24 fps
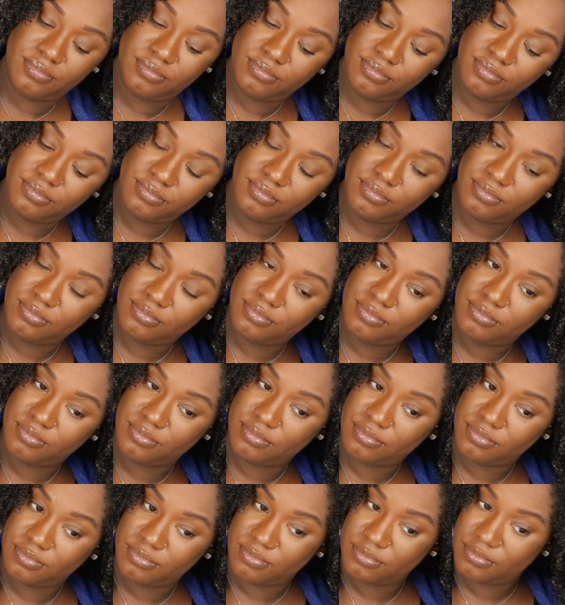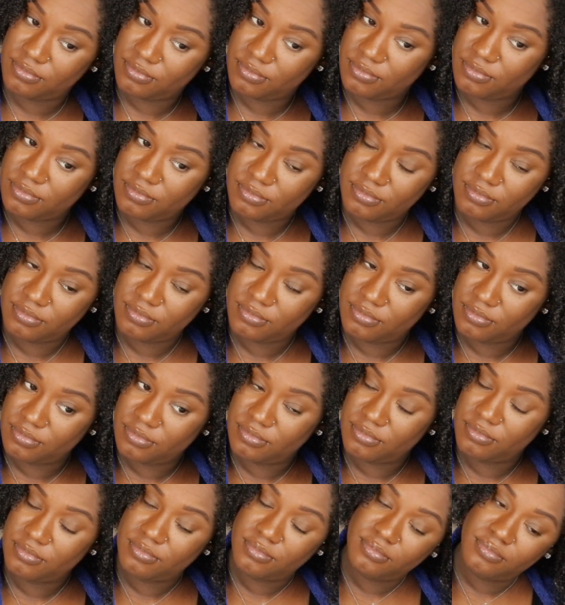but to me it smells like
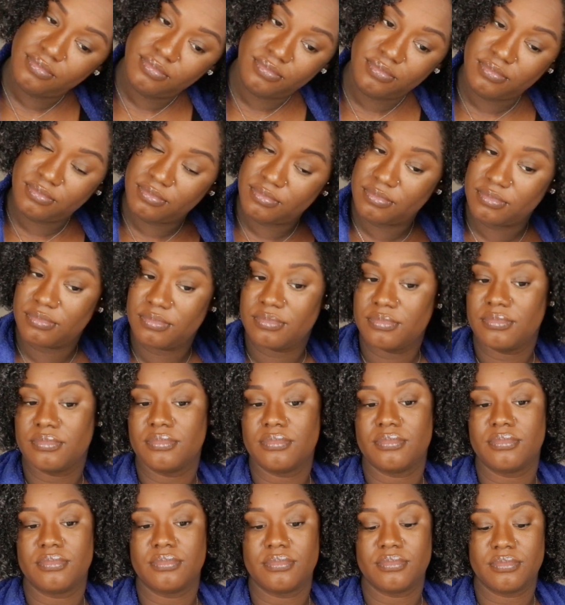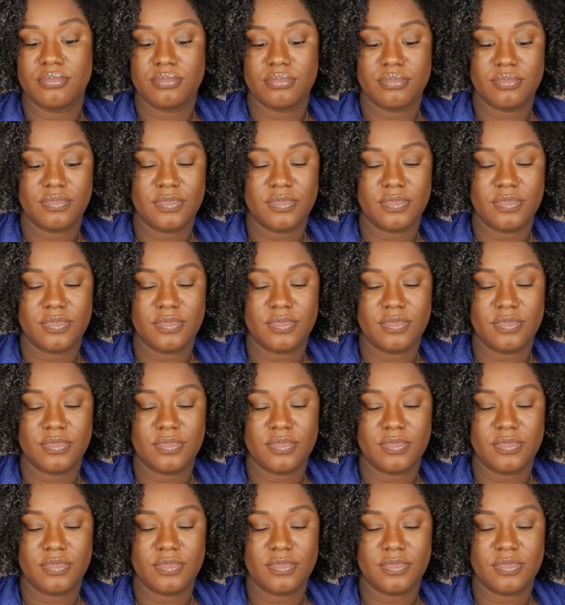fruits.